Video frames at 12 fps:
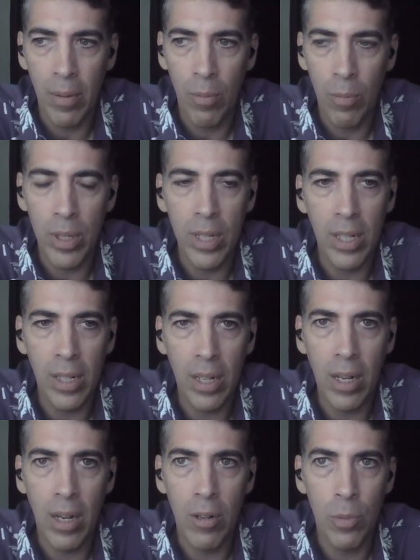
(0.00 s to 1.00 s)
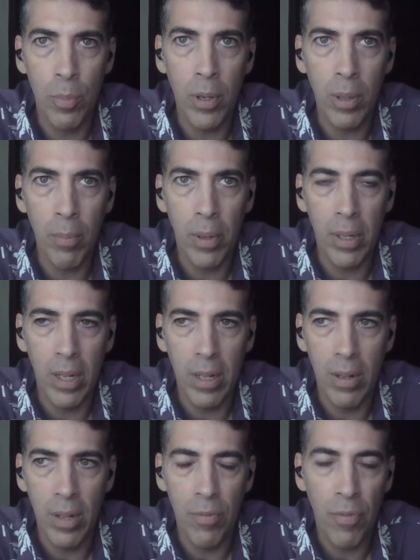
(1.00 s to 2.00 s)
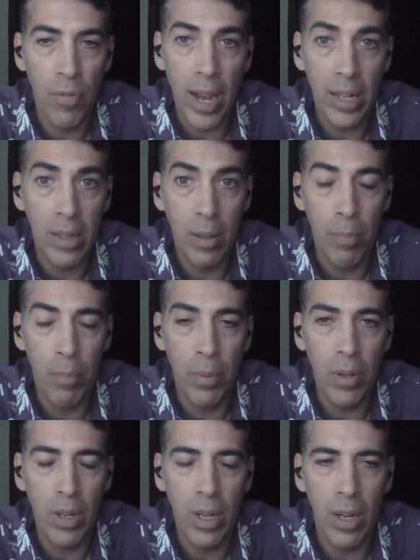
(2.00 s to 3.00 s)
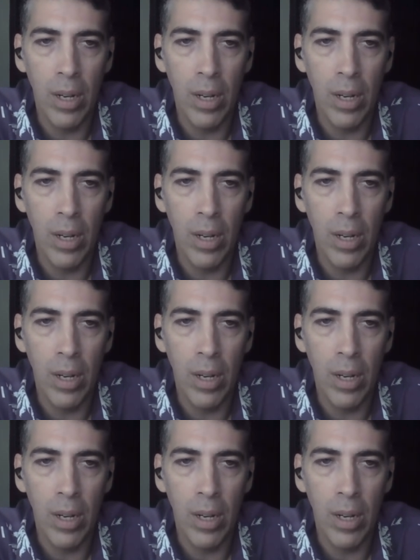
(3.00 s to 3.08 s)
reading Nick Cutter's book, but in fact, the book